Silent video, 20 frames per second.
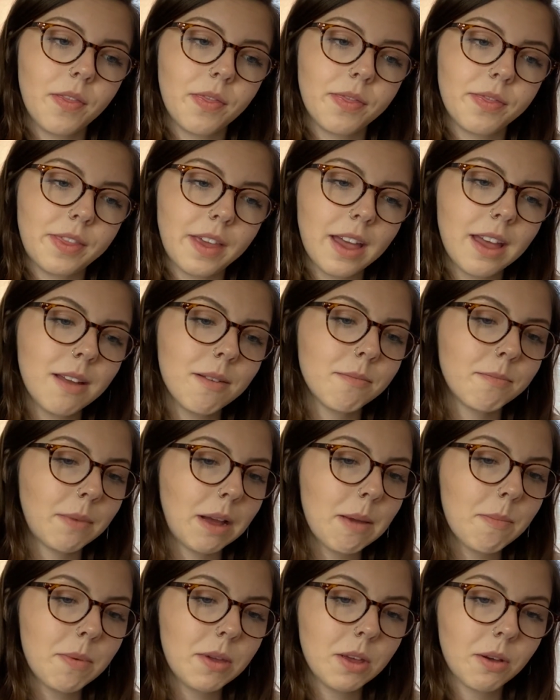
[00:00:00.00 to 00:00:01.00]
That
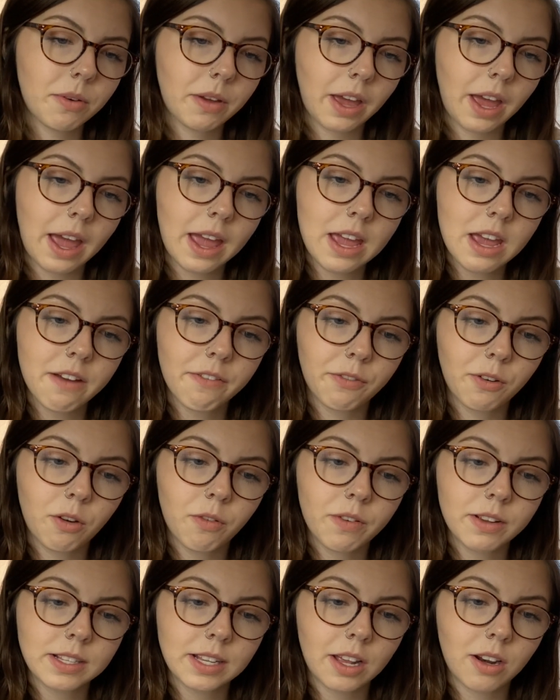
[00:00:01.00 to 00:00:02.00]
might be okay if
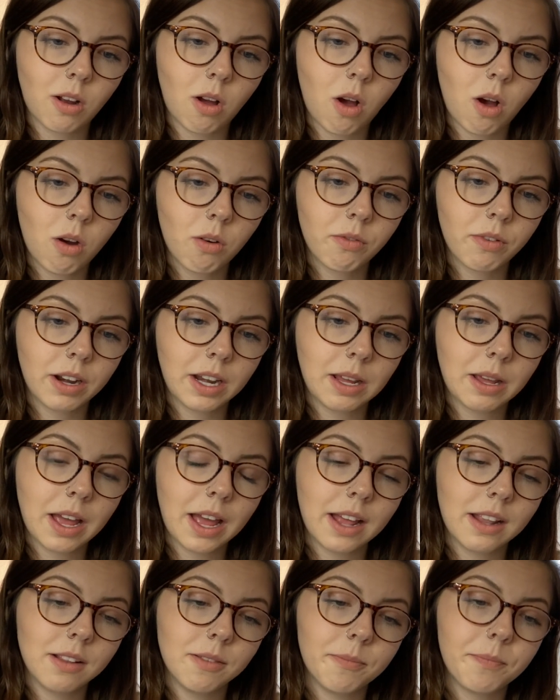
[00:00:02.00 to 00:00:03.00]
Rufus already
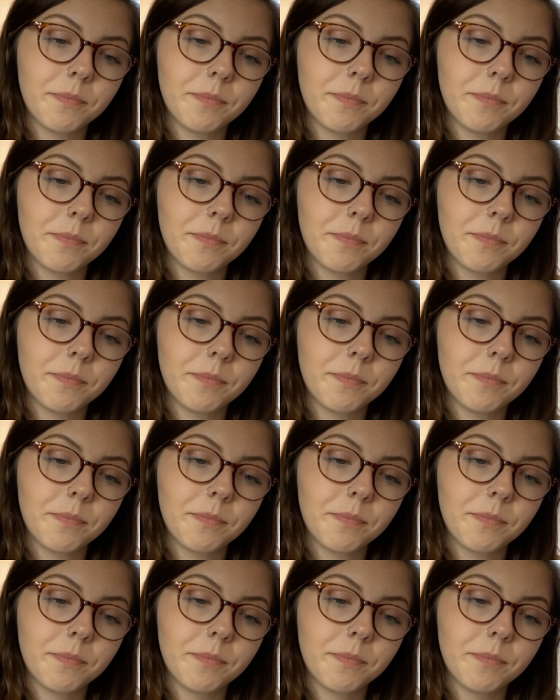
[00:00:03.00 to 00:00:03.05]
had